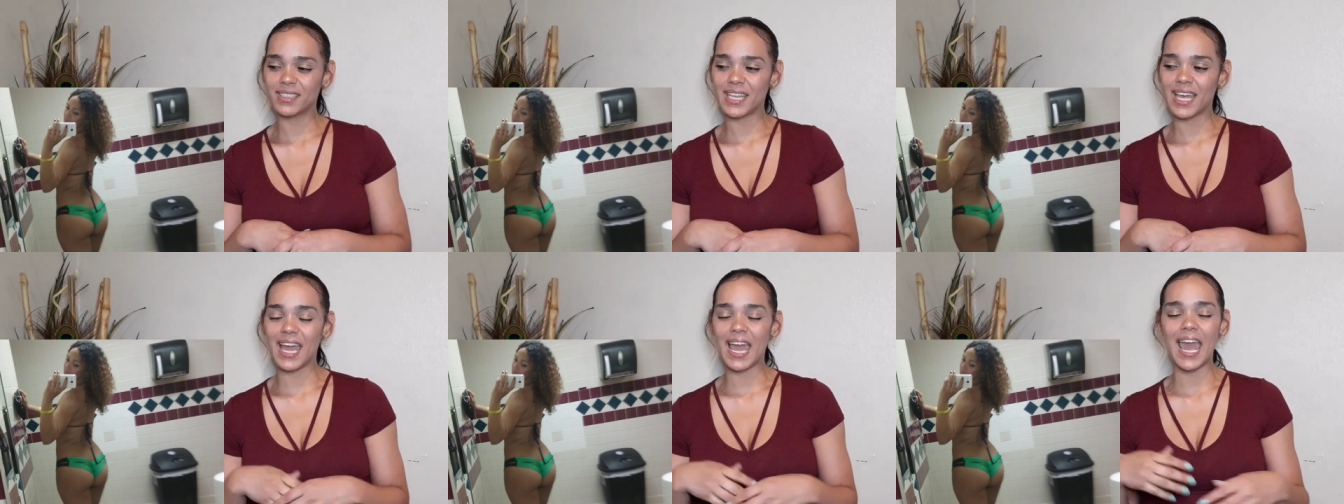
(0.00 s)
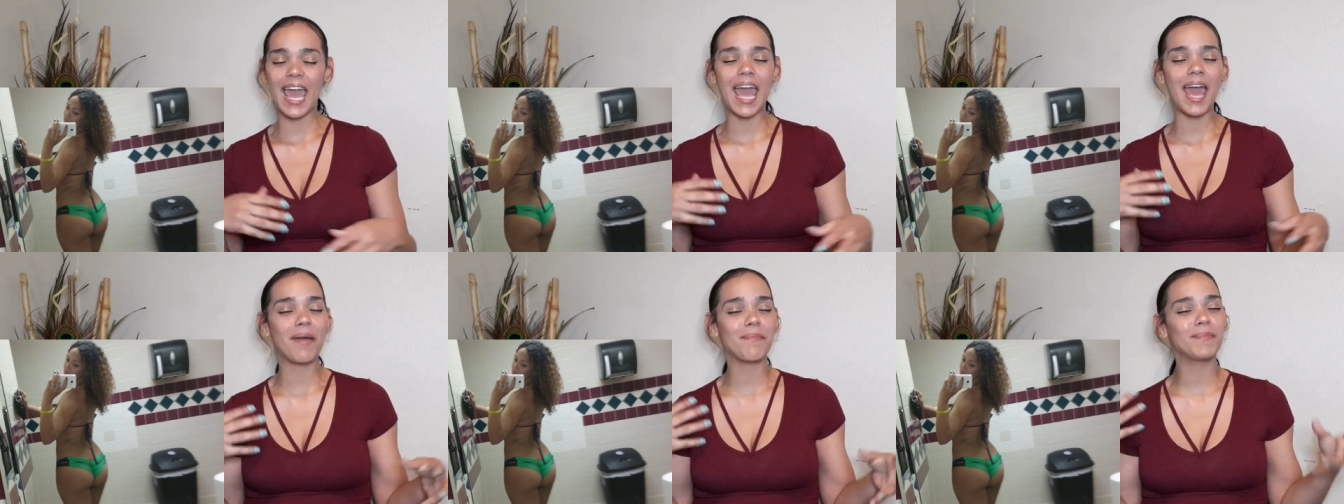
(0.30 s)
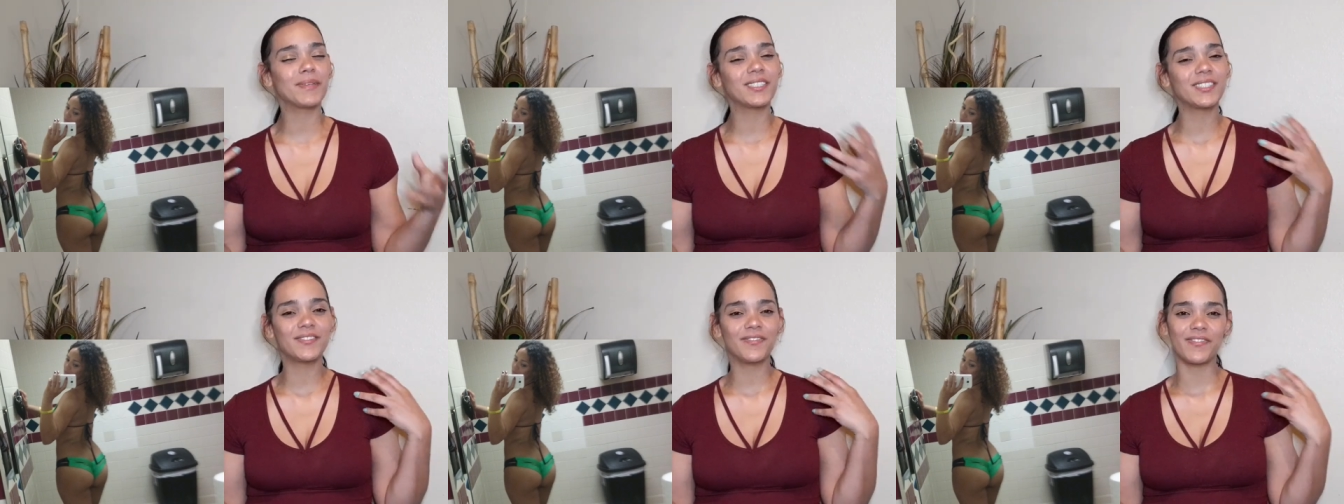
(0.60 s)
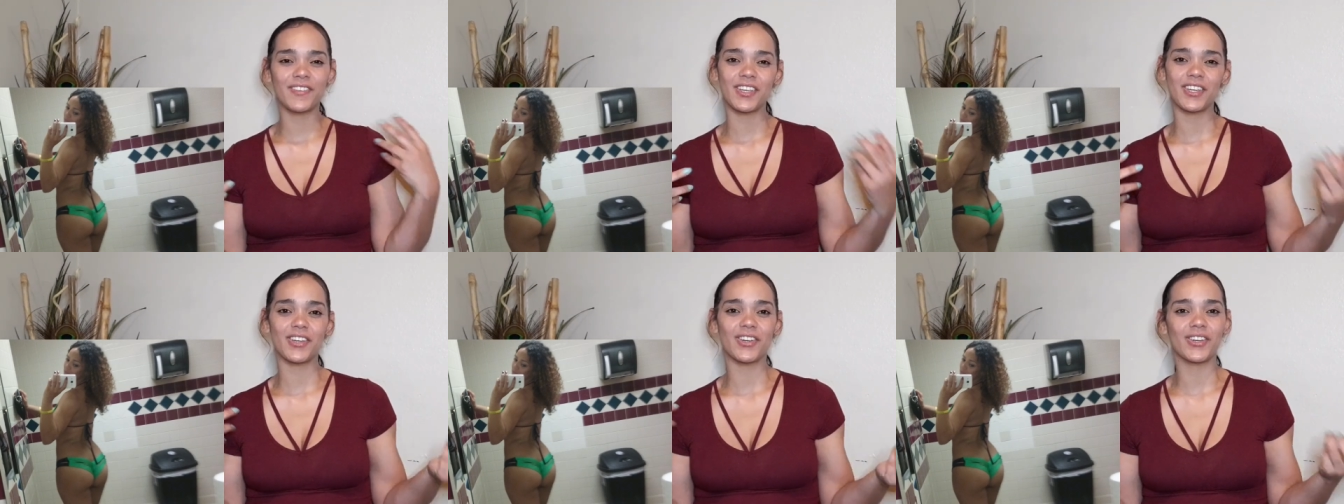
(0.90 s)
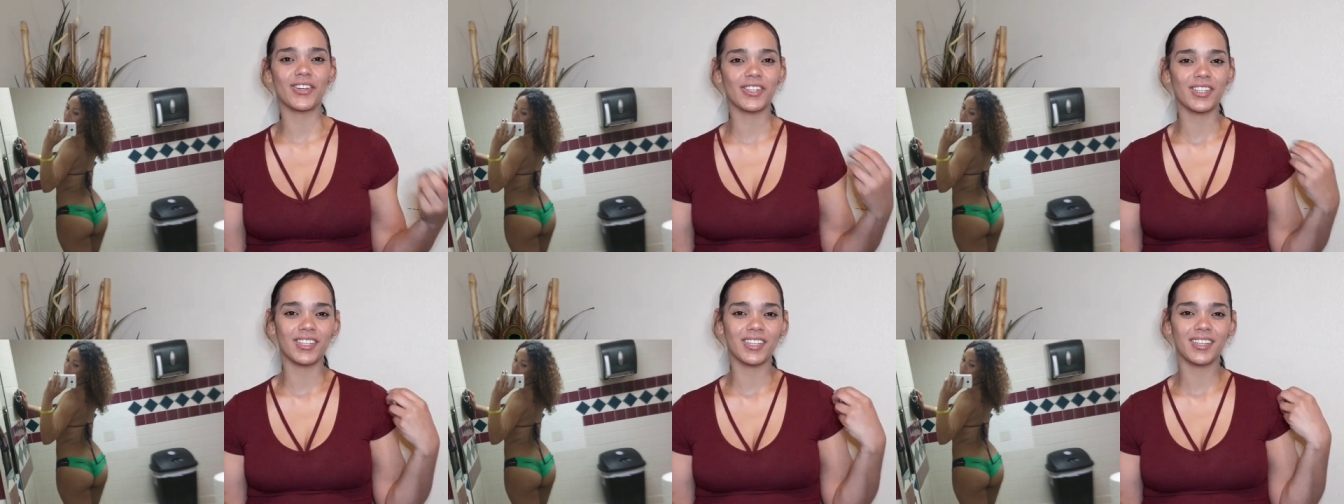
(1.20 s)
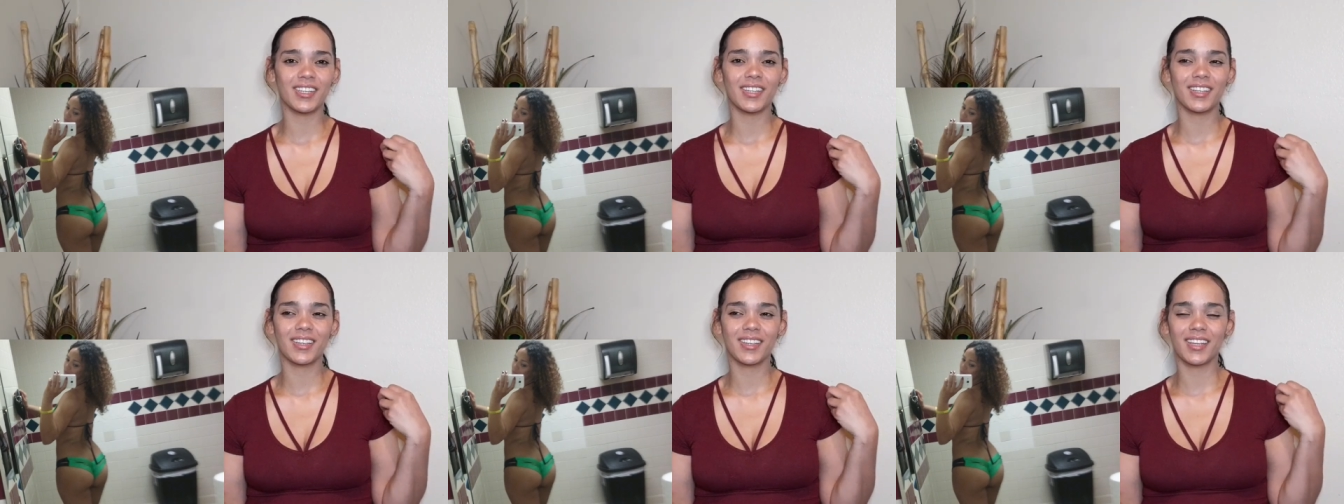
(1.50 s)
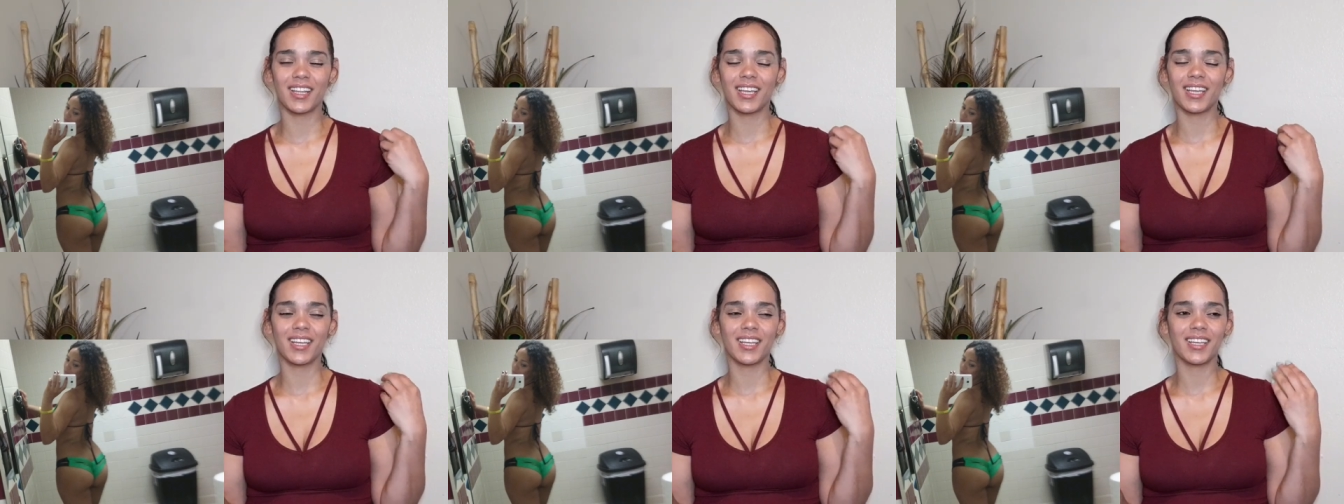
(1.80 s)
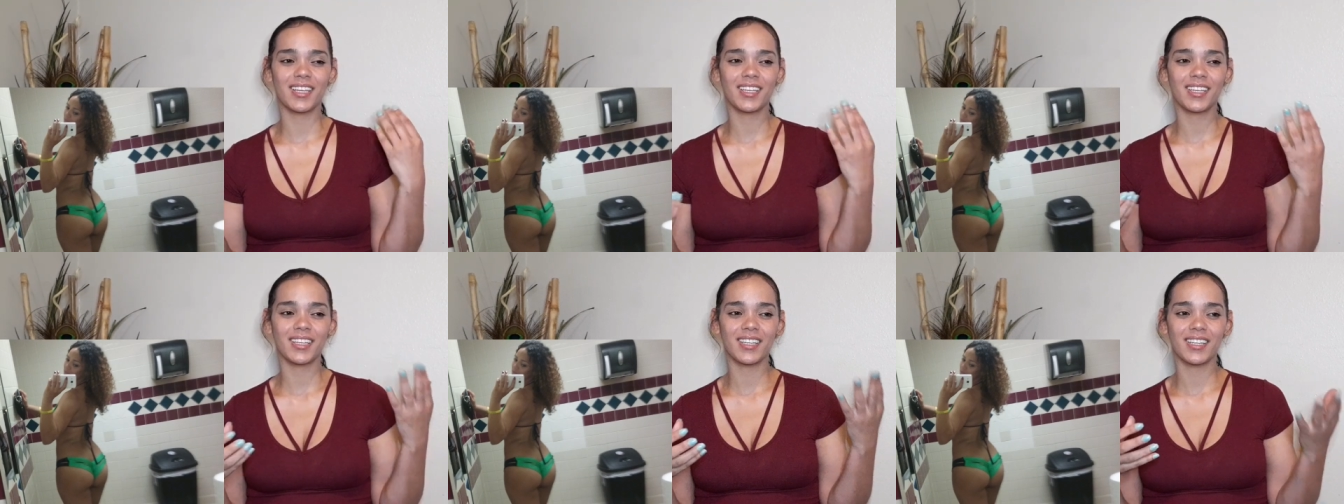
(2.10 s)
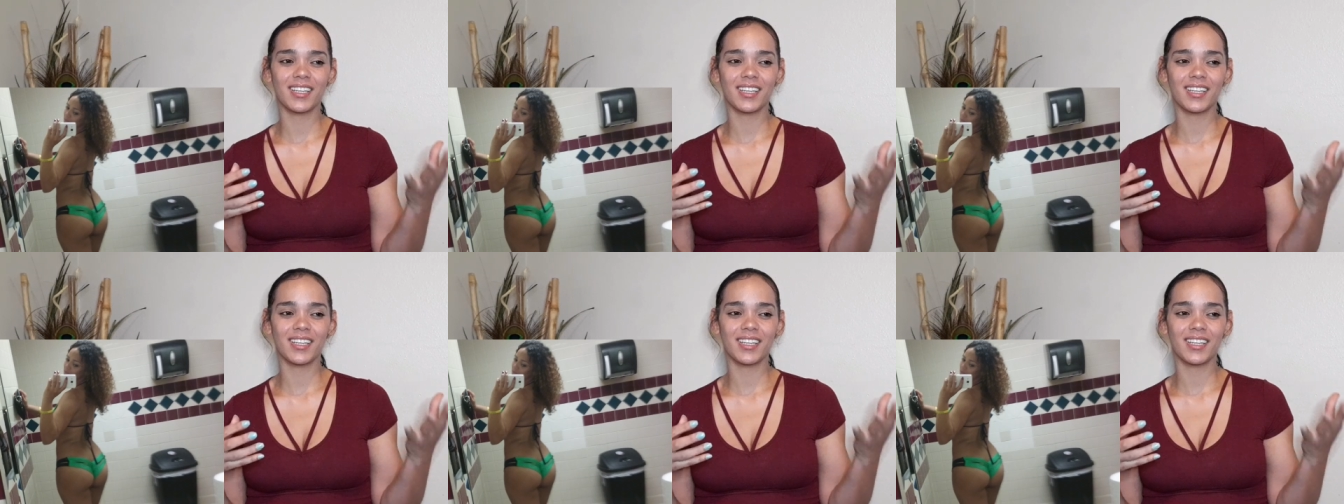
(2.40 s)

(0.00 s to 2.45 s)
the atmosphere, like